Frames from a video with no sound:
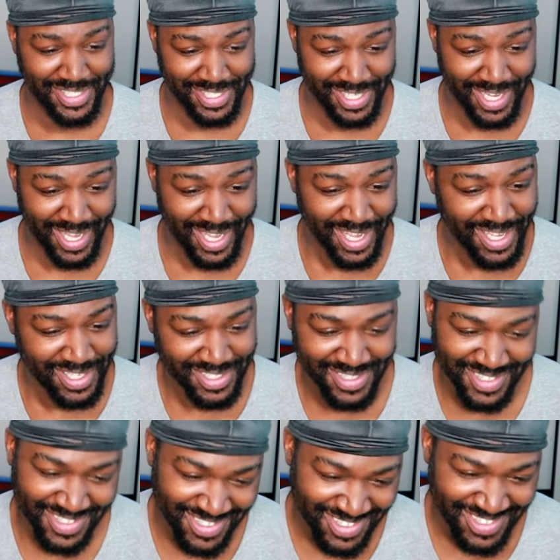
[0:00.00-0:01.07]
this the guy?
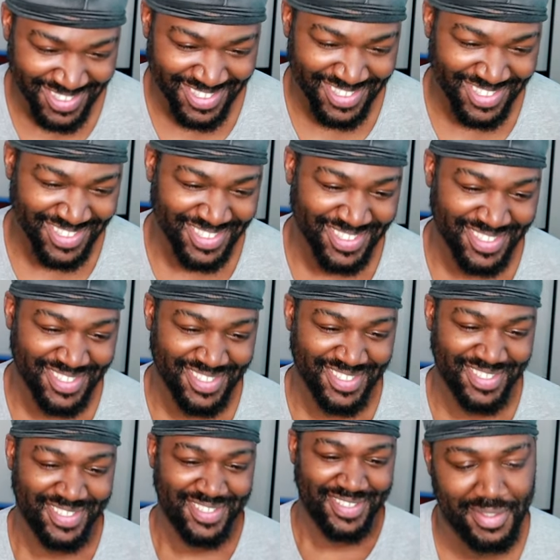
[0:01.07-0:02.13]

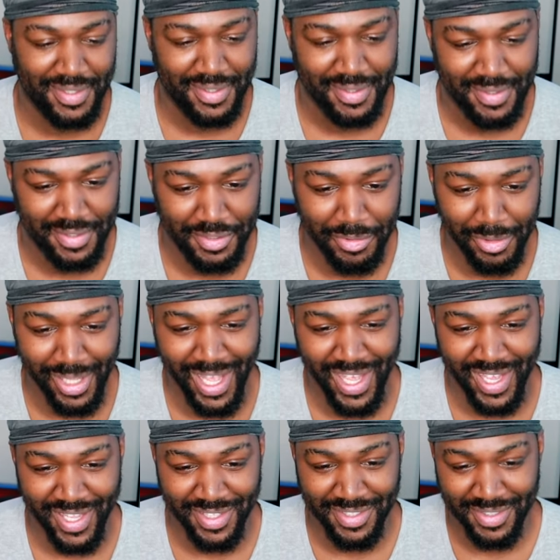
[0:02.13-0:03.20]
Chronicler, you
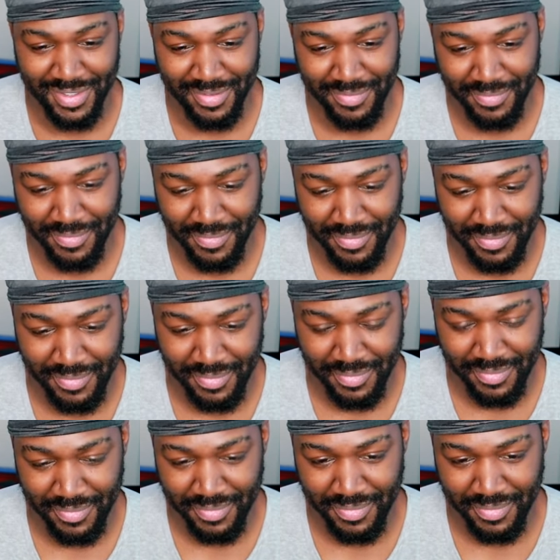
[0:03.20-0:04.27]
lying. Where is the herald?